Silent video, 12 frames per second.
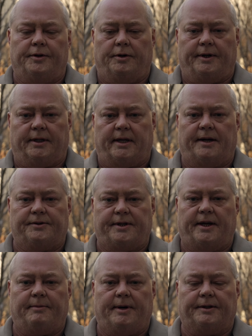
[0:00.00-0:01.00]
The only
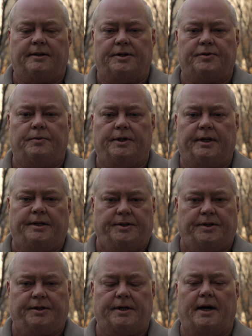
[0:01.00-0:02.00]
downside about this one is
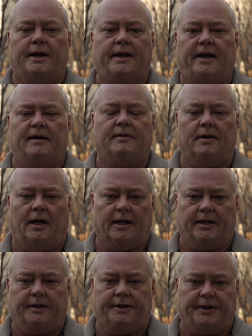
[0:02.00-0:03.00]
it does not have a
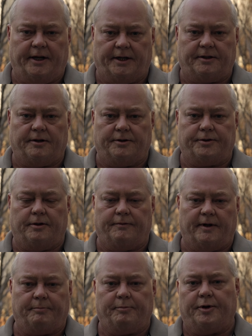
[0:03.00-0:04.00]
locking connector. So
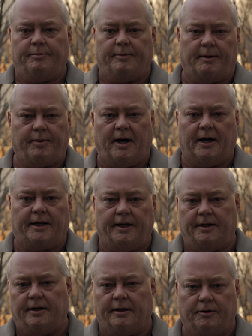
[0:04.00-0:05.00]
if I put it in my
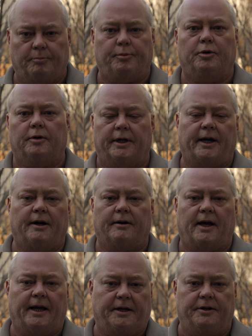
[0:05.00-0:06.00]
pocket and I go to pull it out,
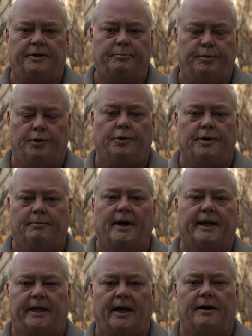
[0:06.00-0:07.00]
I could pull the
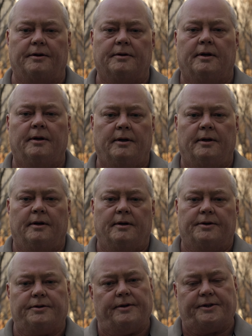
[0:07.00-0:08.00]
mic out.
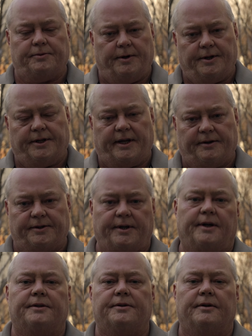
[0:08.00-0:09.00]
So that's one of the
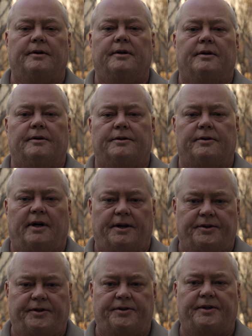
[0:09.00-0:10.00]
downsides. So how
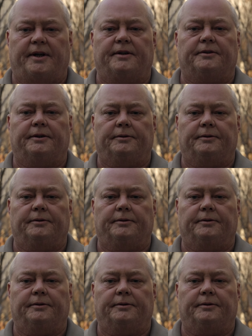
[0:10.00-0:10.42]
does this sound?